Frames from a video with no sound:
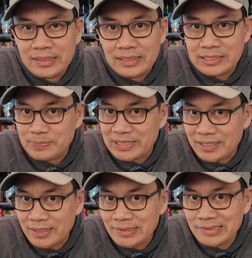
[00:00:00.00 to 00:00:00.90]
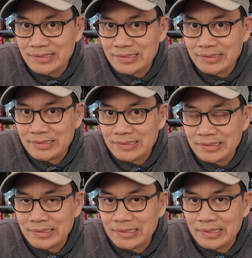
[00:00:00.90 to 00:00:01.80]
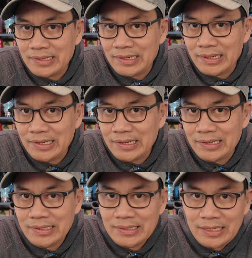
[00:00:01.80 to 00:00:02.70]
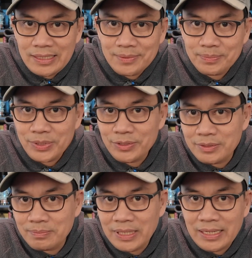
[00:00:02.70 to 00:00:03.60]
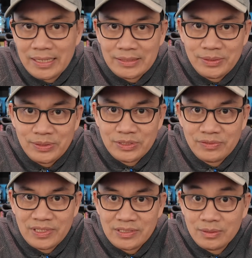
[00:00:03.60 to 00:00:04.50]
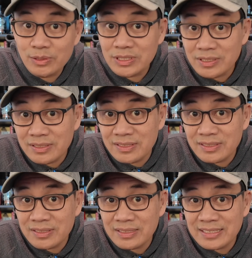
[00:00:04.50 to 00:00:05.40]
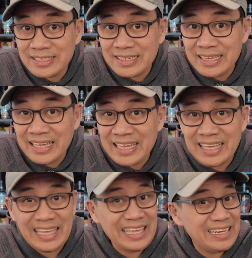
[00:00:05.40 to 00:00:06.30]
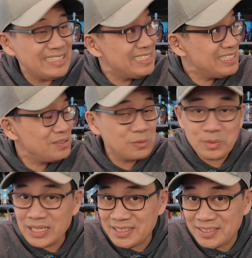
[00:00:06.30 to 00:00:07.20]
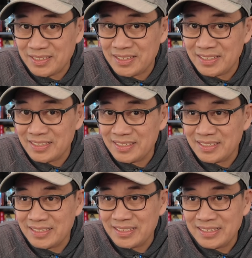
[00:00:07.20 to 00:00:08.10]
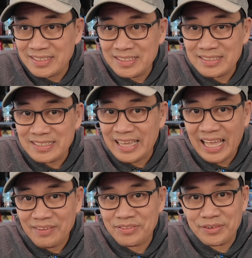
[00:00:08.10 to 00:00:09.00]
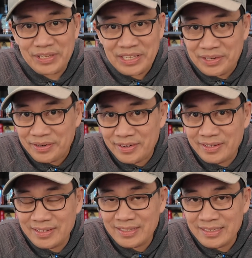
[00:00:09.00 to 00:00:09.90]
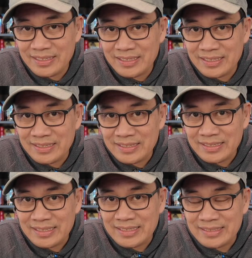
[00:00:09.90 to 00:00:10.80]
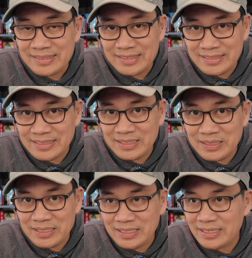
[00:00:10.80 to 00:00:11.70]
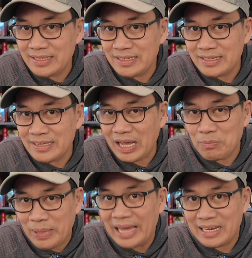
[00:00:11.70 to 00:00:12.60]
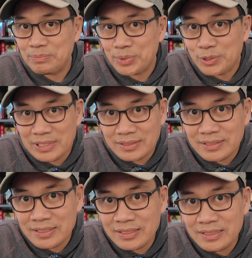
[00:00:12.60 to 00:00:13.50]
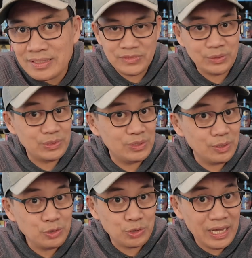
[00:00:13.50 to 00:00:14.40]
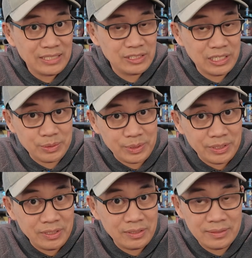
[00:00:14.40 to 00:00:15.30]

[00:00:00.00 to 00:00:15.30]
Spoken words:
It's because I kind of broke my New Year's resolution, and I didn't want to have her here to see how bad I broke it. There was no dry January,